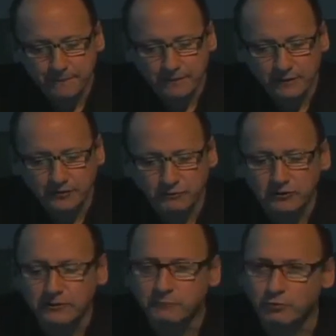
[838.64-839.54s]
it's really
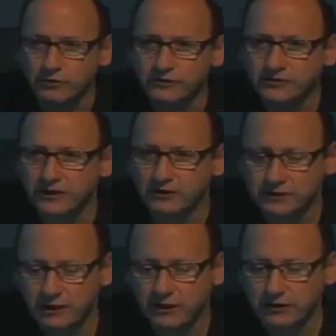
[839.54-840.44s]
important to stay on
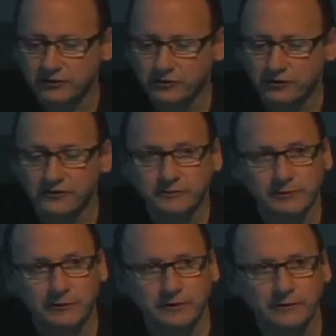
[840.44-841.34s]
target during this
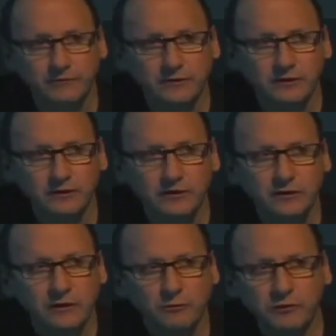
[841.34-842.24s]
period.
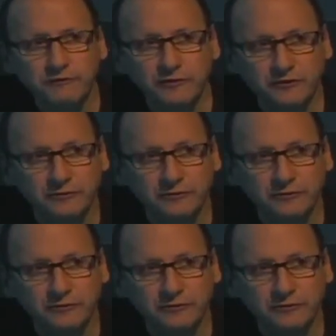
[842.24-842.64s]
We feel it's